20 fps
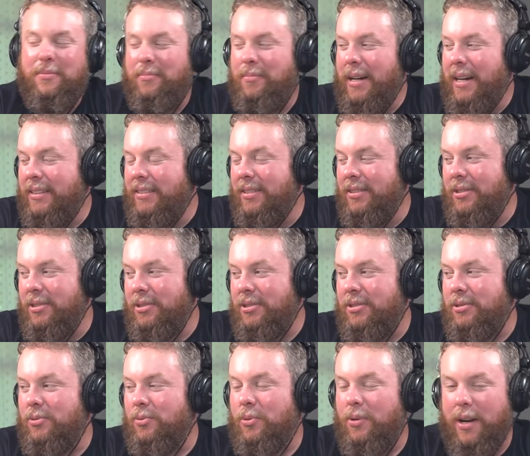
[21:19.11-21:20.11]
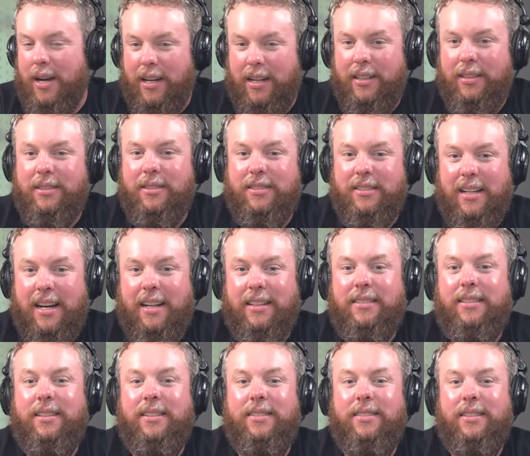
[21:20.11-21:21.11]
Back to the just regular
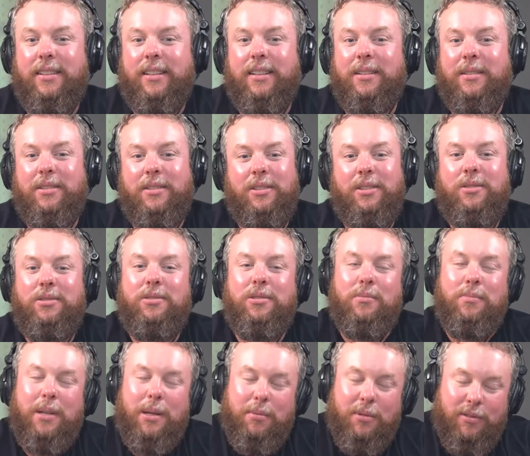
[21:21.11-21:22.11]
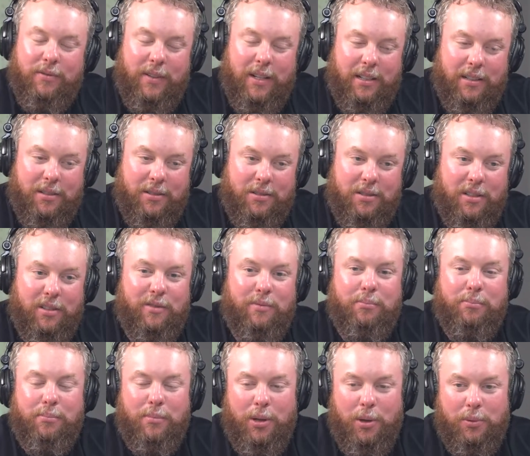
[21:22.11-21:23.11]
1910, you should be able to find on the
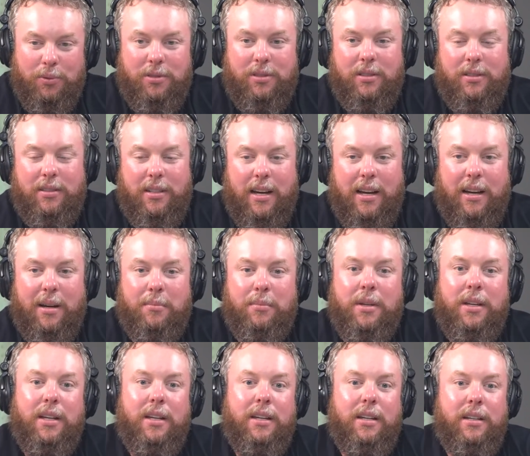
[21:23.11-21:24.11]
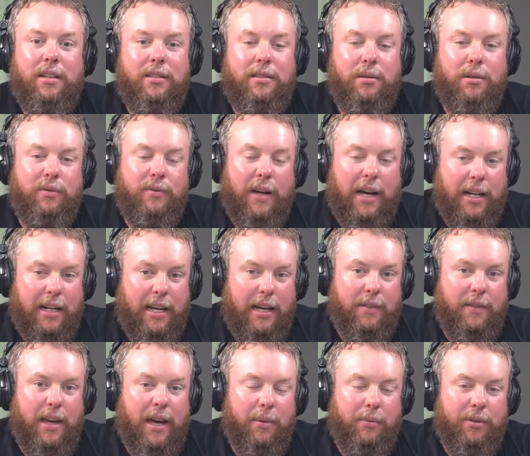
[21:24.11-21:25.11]
shelf most of the time. So if I'd
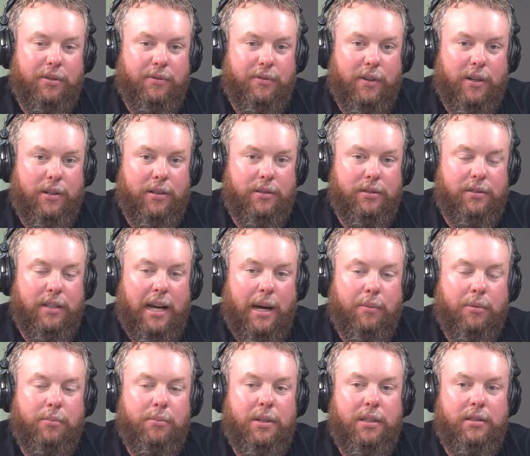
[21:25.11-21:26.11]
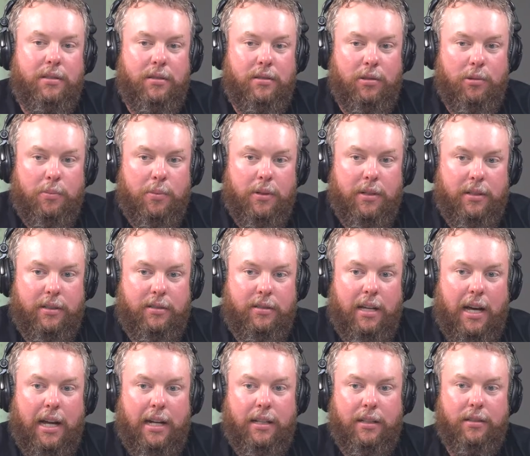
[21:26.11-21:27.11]
had that one first, I would be super
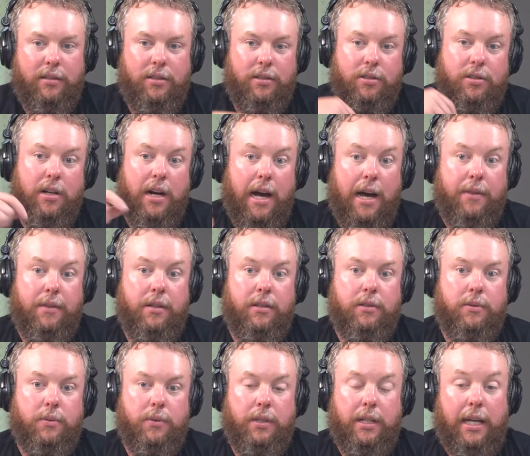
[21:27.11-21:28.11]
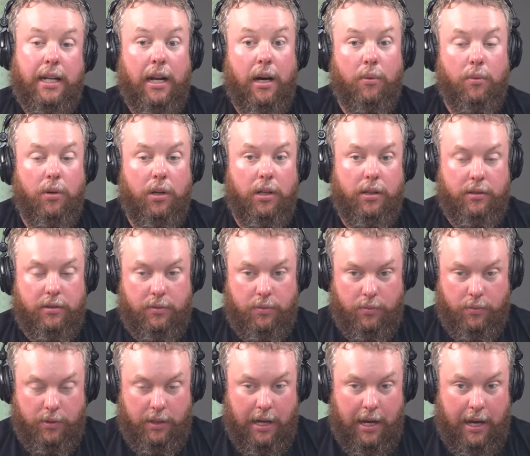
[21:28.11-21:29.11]
excited to try this one, and I was
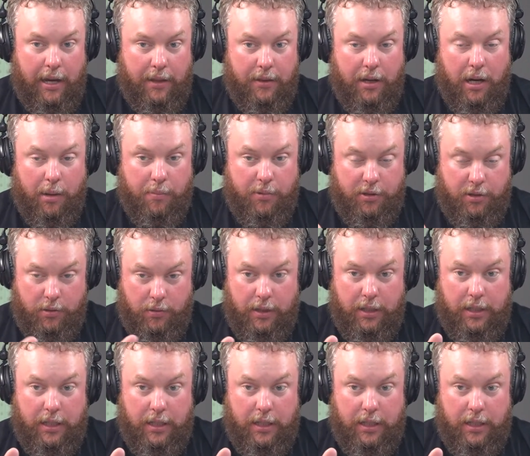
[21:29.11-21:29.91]
when I had the opportunity to